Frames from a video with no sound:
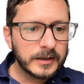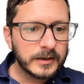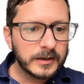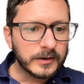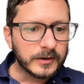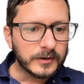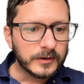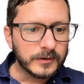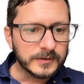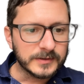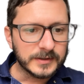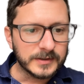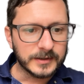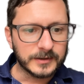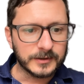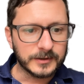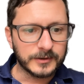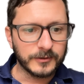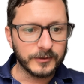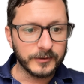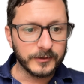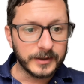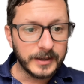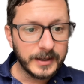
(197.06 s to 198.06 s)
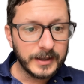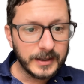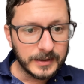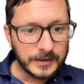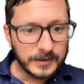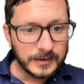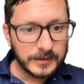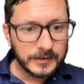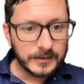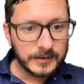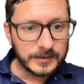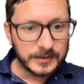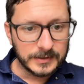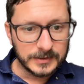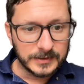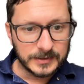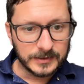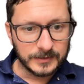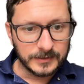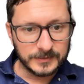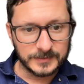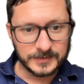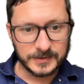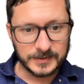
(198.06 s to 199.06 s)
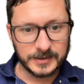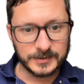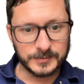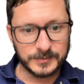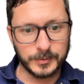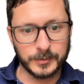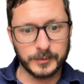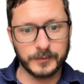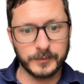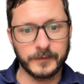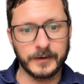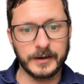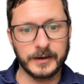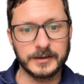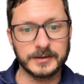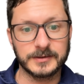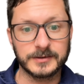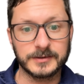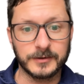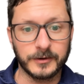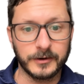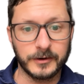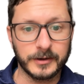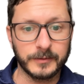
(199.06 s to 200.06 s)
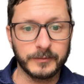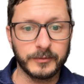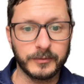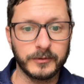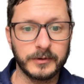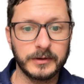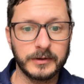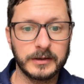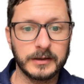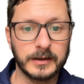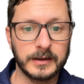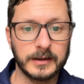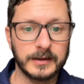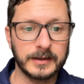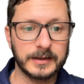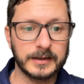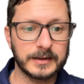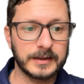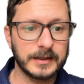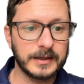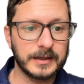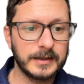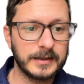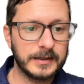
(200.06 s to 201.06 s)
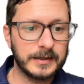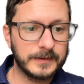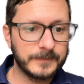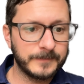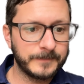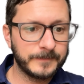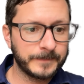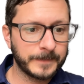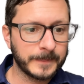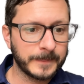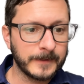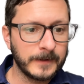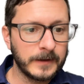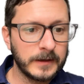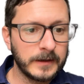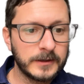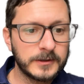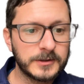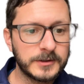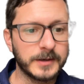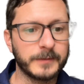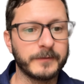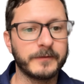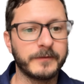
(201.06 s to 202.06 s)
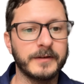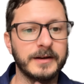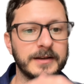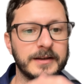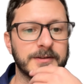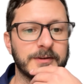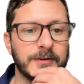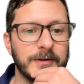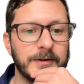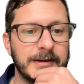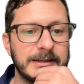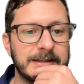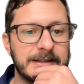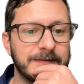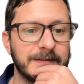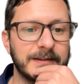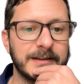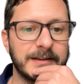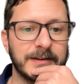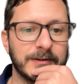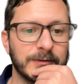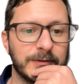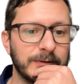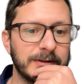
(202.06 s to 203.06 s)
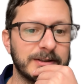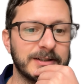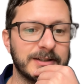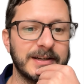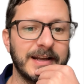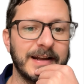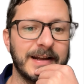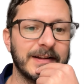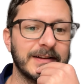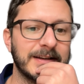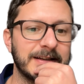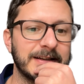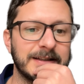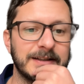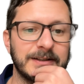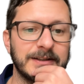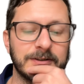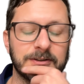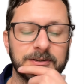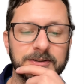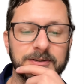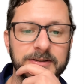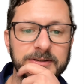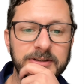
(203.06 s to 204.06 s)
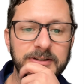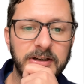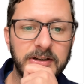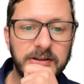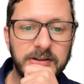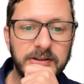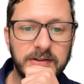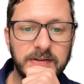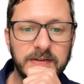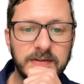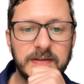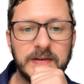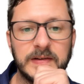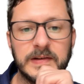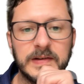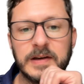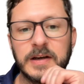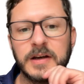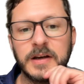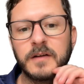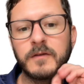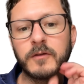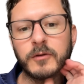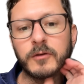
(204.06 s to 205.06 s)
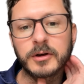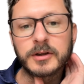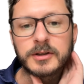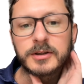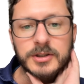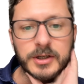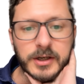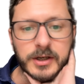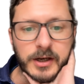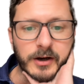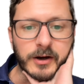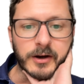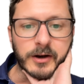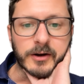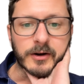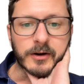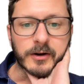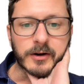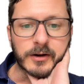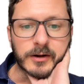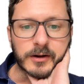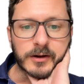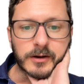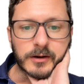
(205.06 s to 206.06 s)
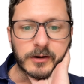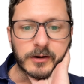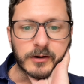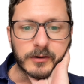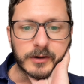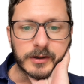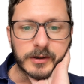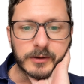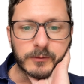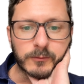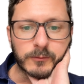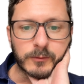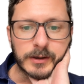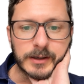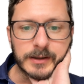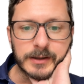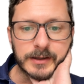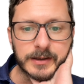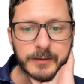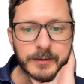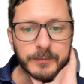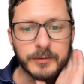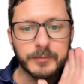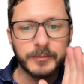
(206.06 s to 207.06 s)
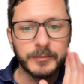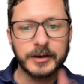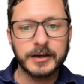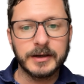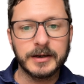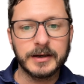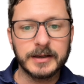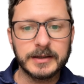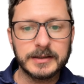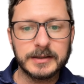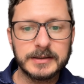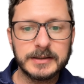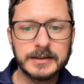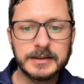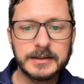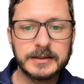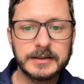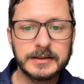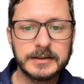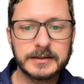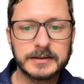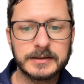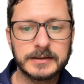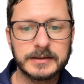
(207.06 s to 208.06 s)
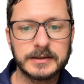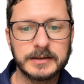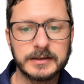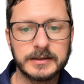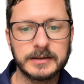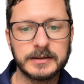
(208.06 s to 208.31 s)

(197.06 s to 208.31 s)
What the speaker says: Your goal is not to create detailed designs, but provide a starting point. I like that. You should emphasize creativity and originality in your suggestions, avoiding generic or already widely implemented ideas.